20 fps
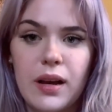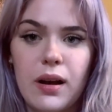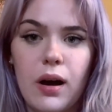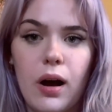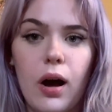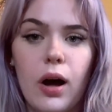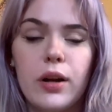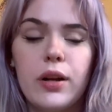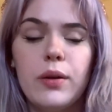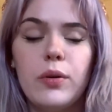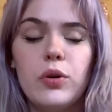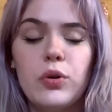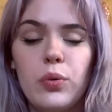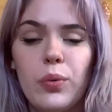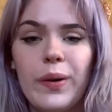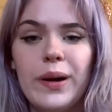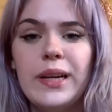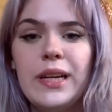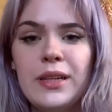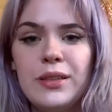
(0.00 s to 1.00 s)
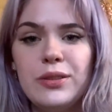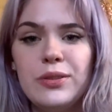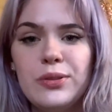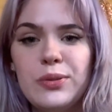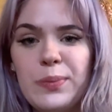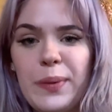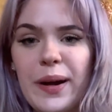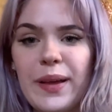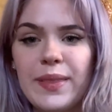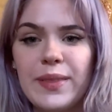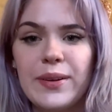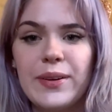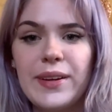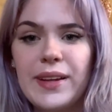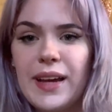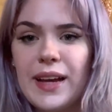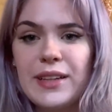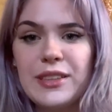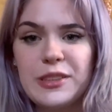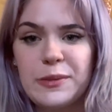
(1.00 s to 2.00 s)
on 22 by
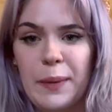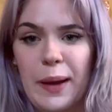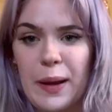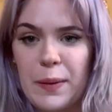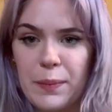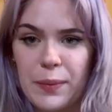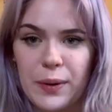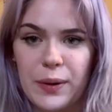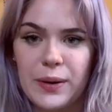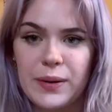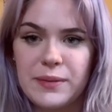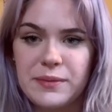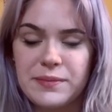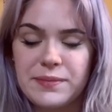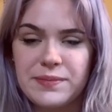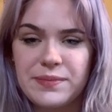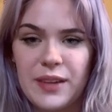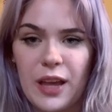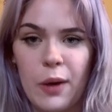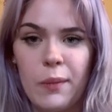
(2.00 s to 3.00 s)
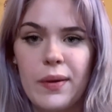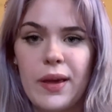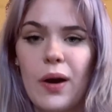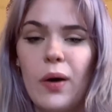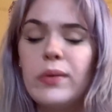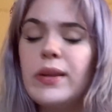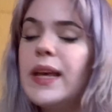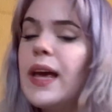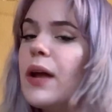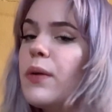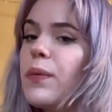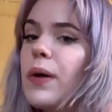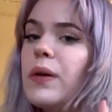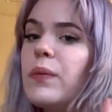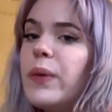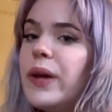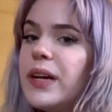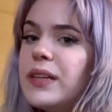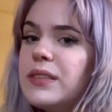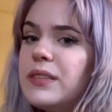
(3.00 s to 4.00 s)
30 inch paper. And we only had 1
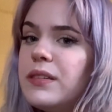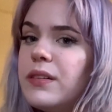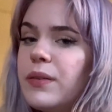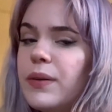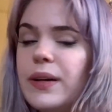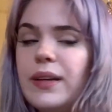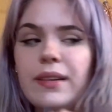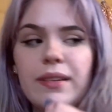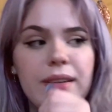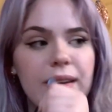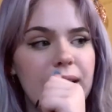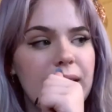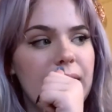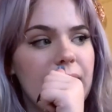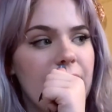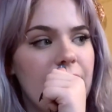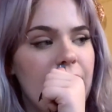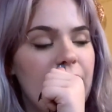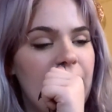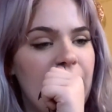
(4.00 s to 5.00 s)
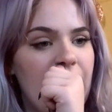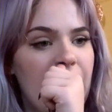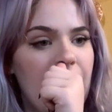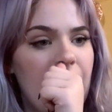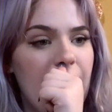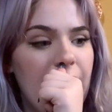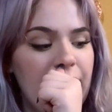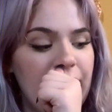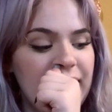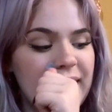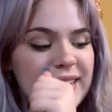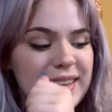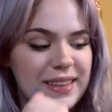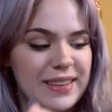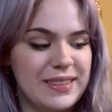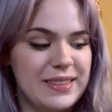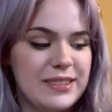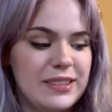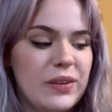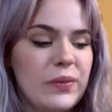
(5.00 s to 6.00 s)
week to do it.
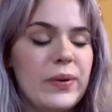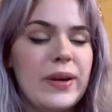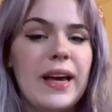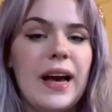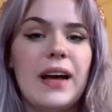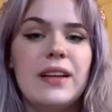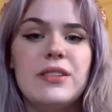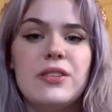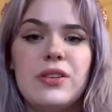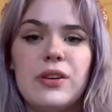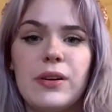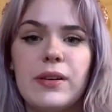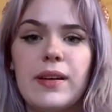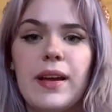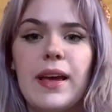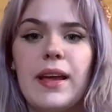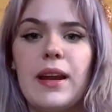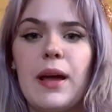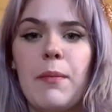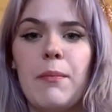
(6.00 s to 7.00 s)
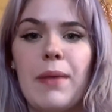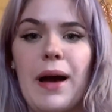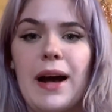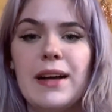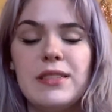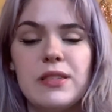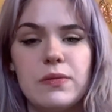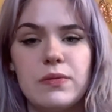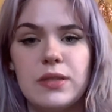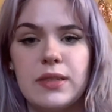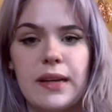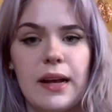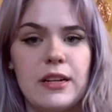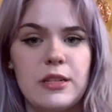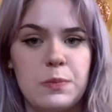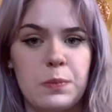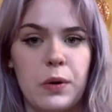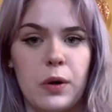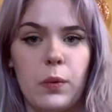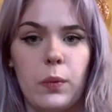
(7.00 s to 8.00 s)
And we had to turn in a massive
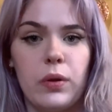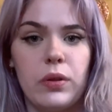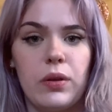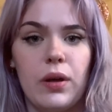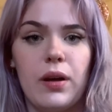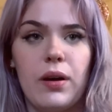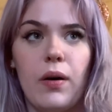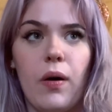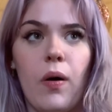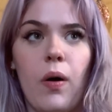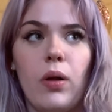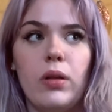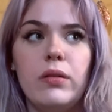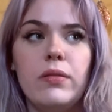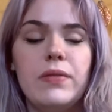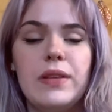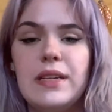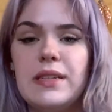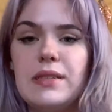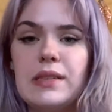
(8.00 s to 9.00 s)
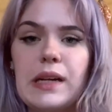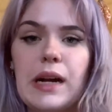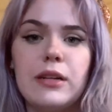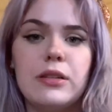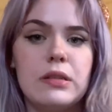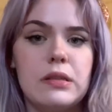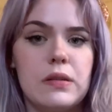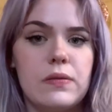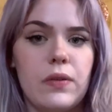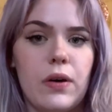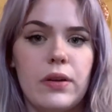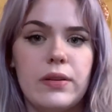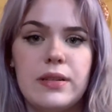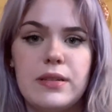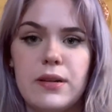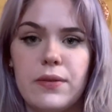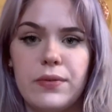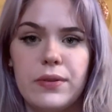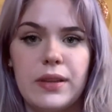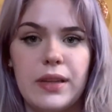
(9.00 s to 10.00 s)
sketchbook with all of these sketches of all these
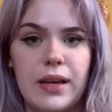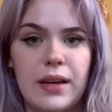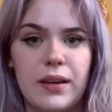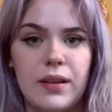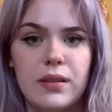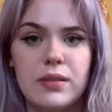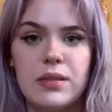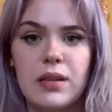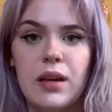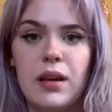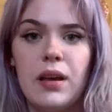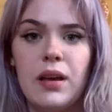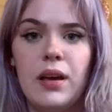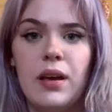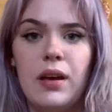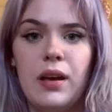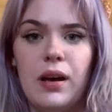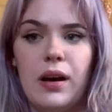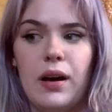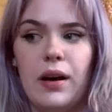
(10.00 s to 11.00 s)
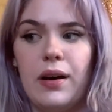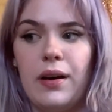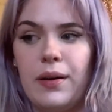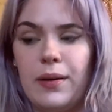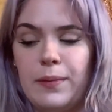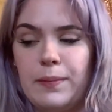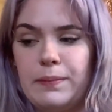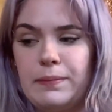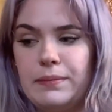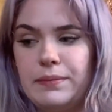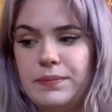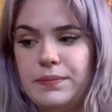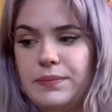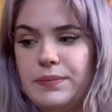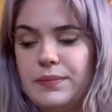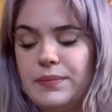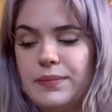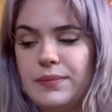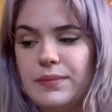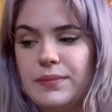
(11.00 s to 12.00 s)
different things
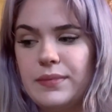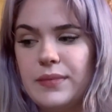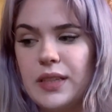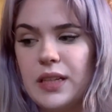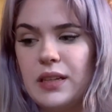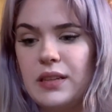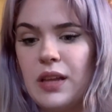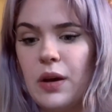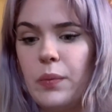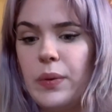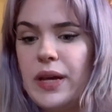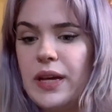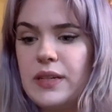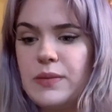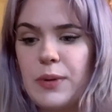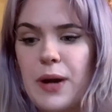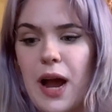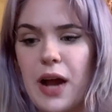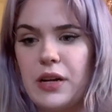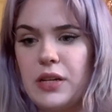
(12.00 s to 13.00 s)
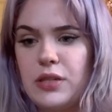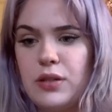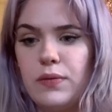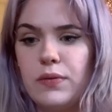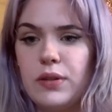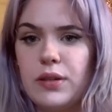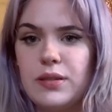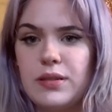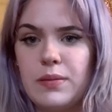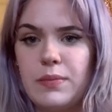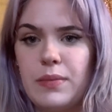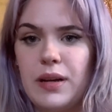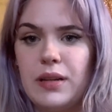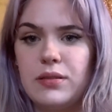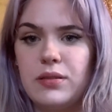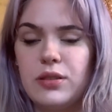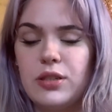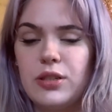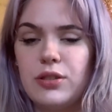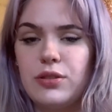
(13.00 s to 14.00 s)
that we had practiced over the
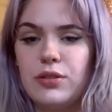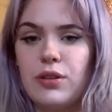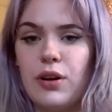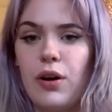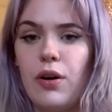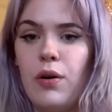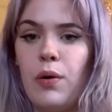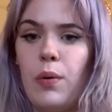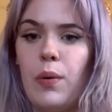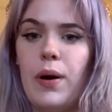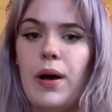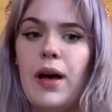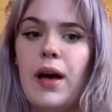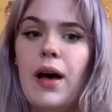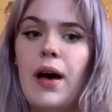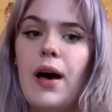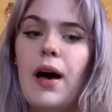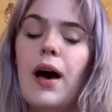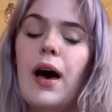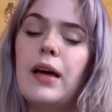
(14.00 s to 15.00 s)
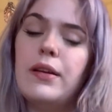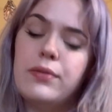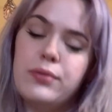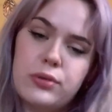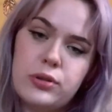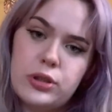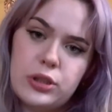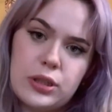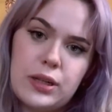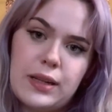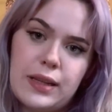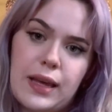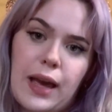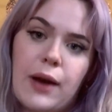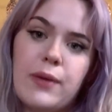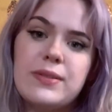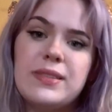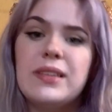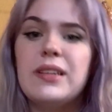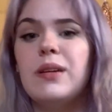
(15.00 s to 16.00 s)
semester. So unfortunately, I
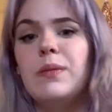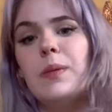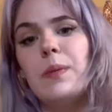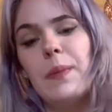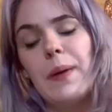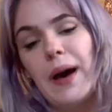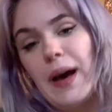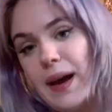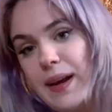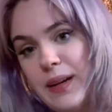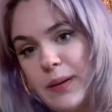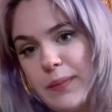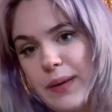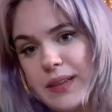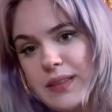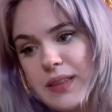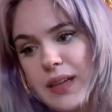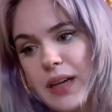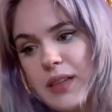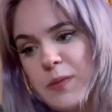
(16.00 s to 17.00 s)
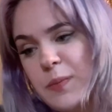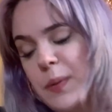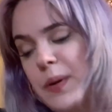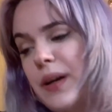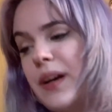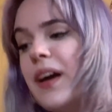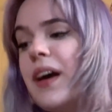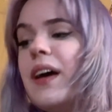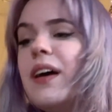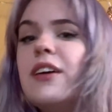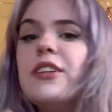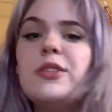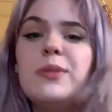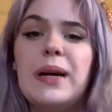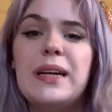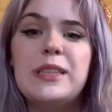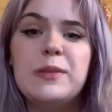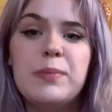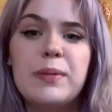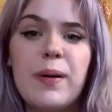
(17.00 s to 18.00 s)
was a little bit behind in my sketchbook. So I
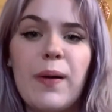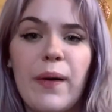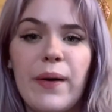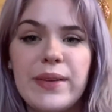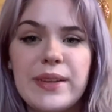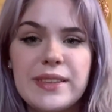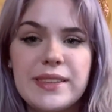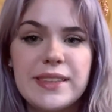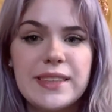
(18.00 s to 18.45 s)
had spent all this